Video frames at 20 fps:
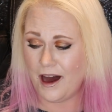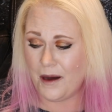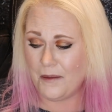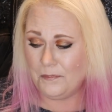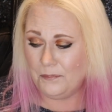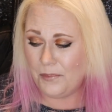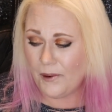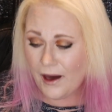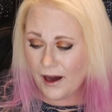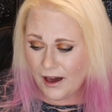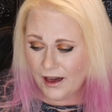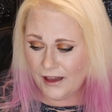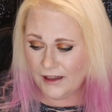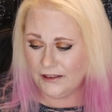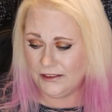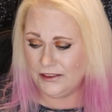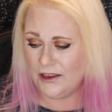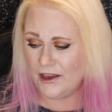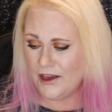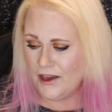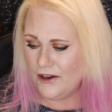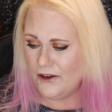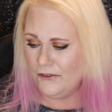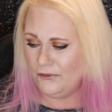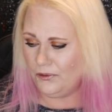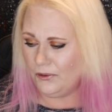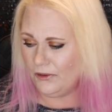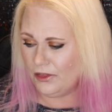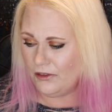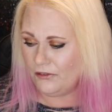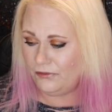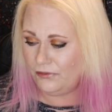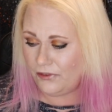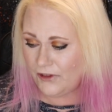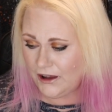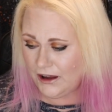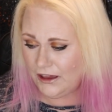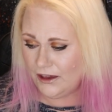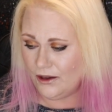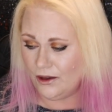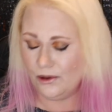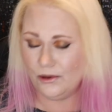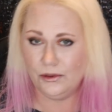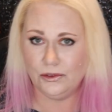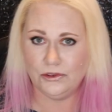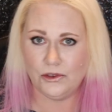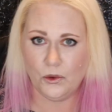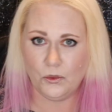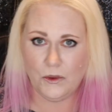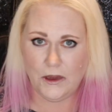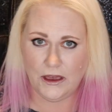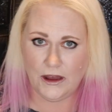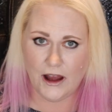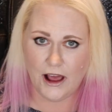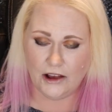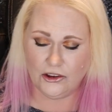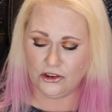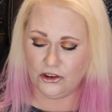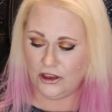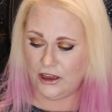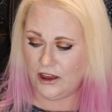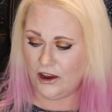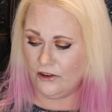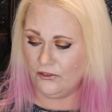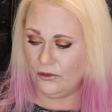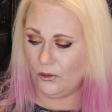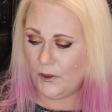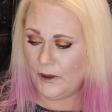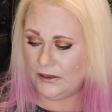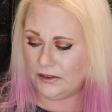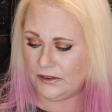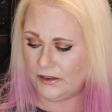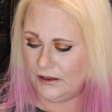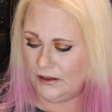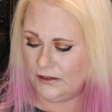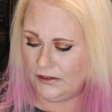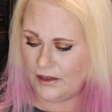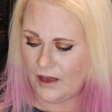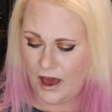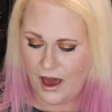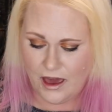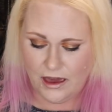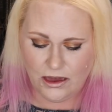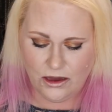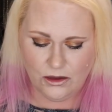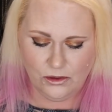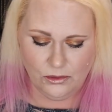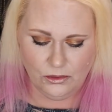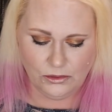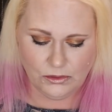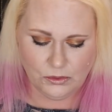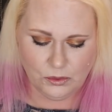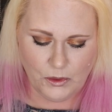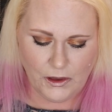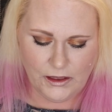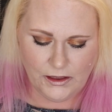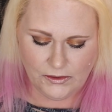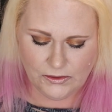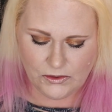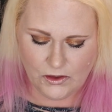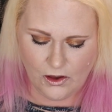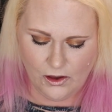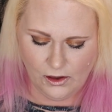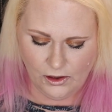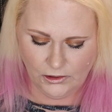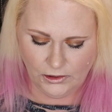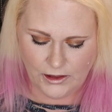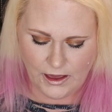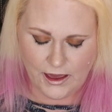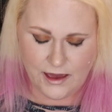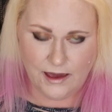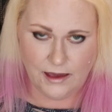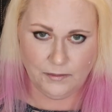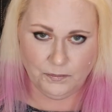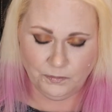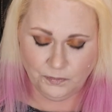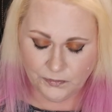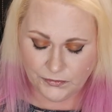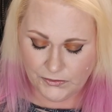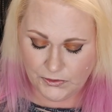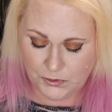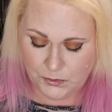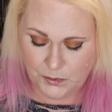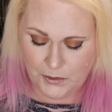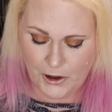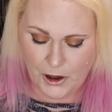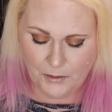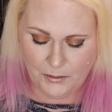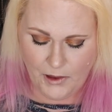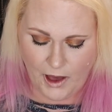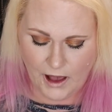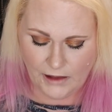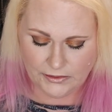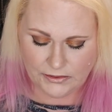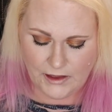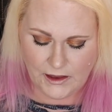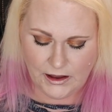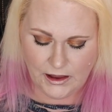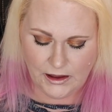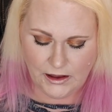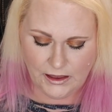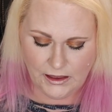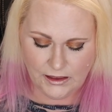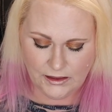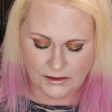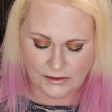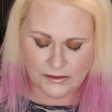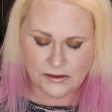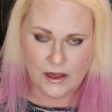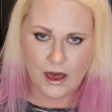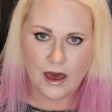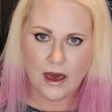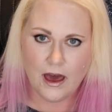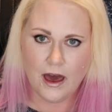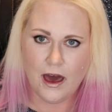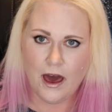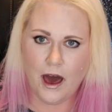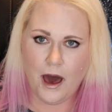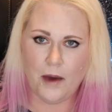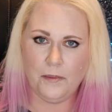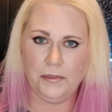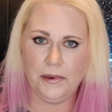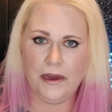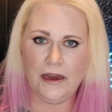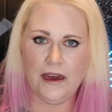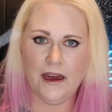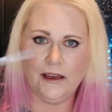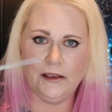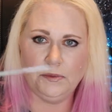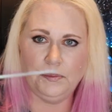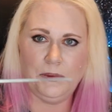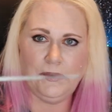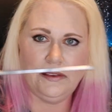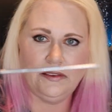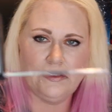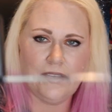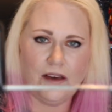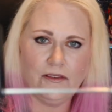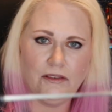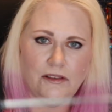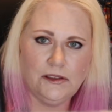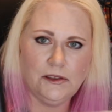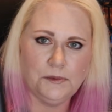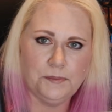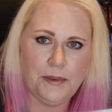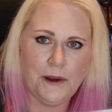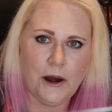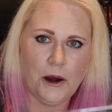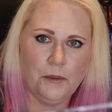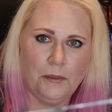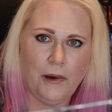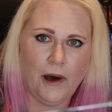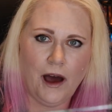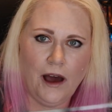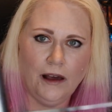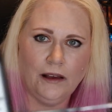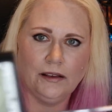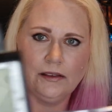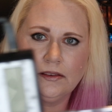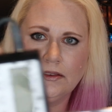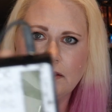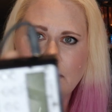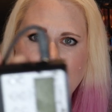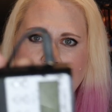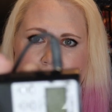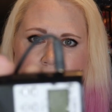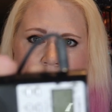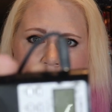Uh, but for the video so we can actually hear voices I use what is called a spirit box and it is a PSB 7 spirit box